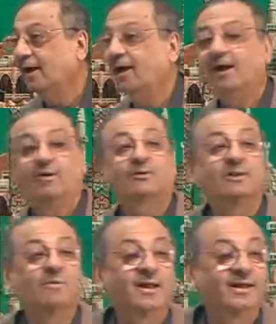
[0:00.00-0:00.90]
Hallo
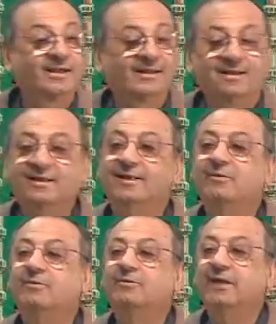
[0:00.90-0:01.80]
Tamarin.
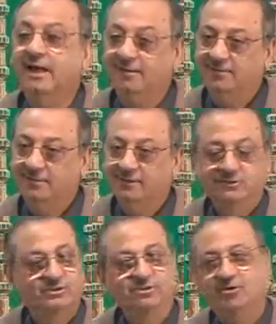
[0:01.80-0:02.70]
We have,
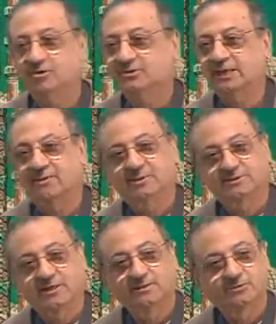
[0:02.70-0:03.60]
see, Dr. Saif has
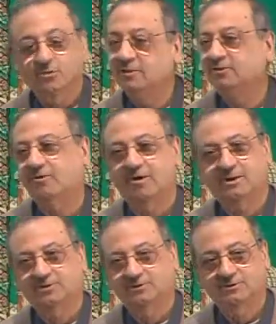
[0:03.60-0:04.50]
done so much for
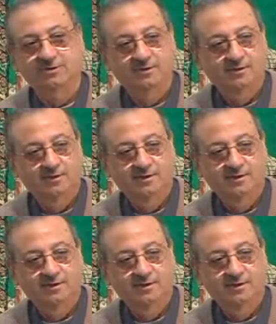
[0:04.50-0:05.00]
us, you know.